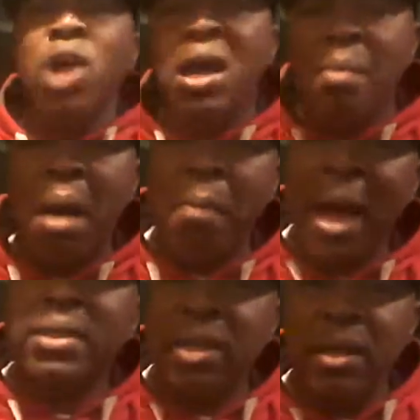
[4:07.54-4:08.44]
talk about
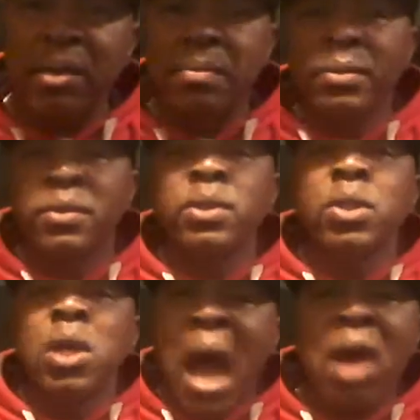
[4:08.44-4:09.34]
my team.
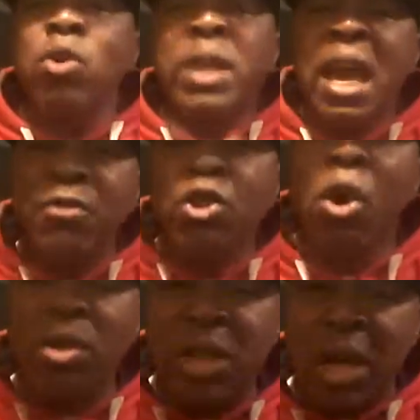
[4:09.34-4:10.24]
I don't care if you
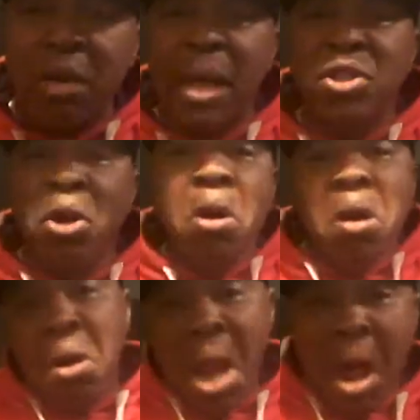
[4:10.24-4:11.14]
don't talk about Joe.
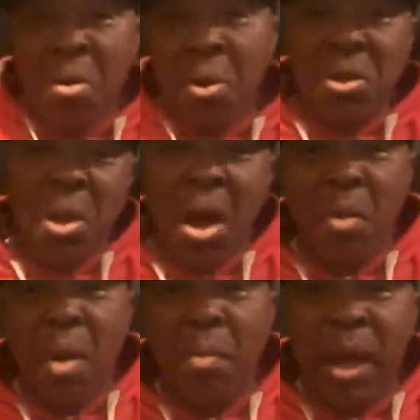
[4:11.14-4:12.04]
Oh, I don't want to talk
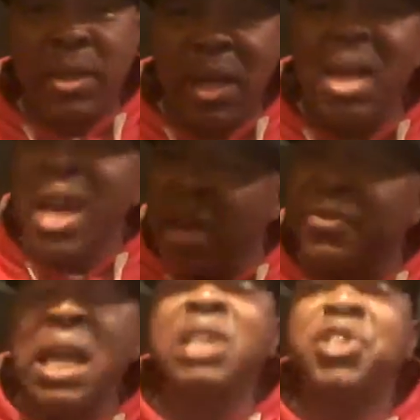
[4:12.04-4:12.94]
about my team.
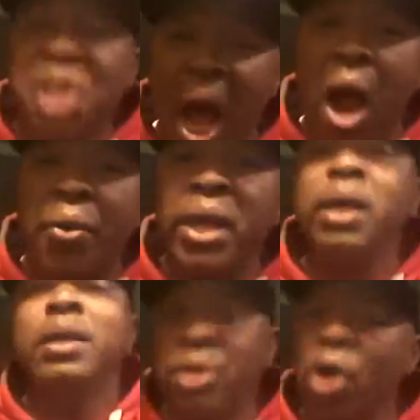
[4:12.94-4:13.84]
If they
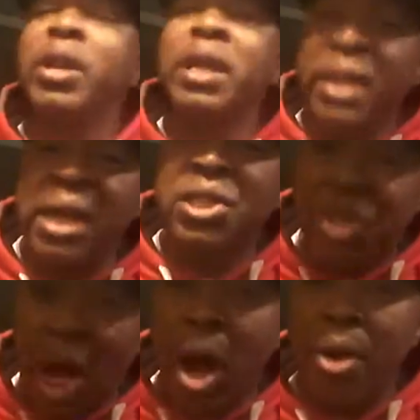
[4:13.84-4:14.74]
sorry, darn it, they
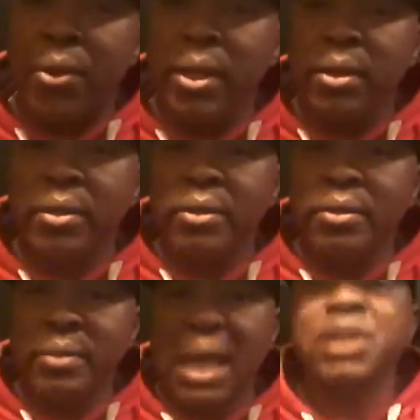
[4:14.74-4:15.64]
sorry.
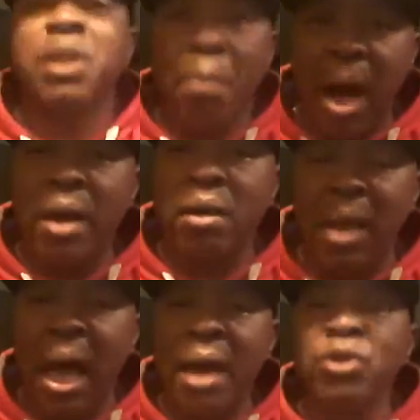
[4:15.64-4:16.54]
That's the bottom
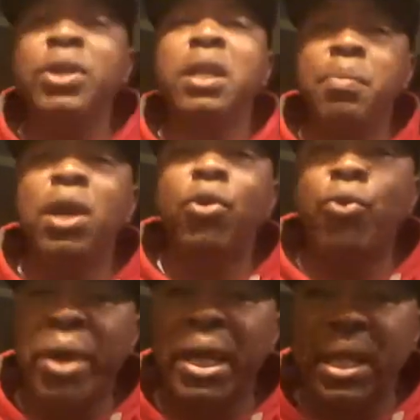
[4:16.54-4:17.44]
line. You need to be a
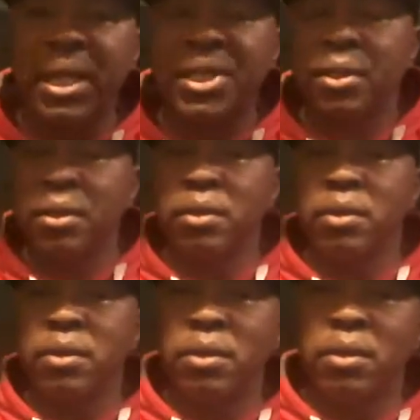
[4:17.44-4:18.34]
realist.
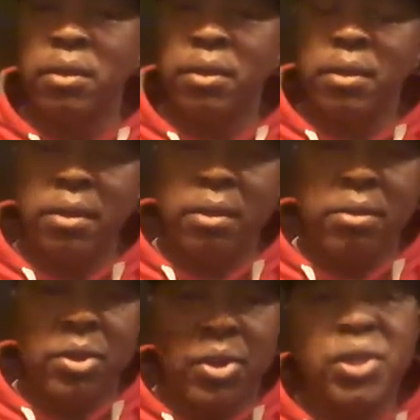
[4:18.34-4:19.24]

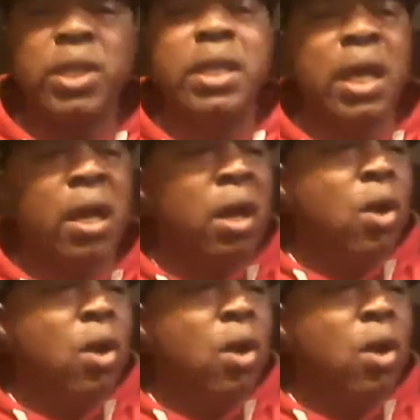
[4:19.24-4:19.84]
Sitting there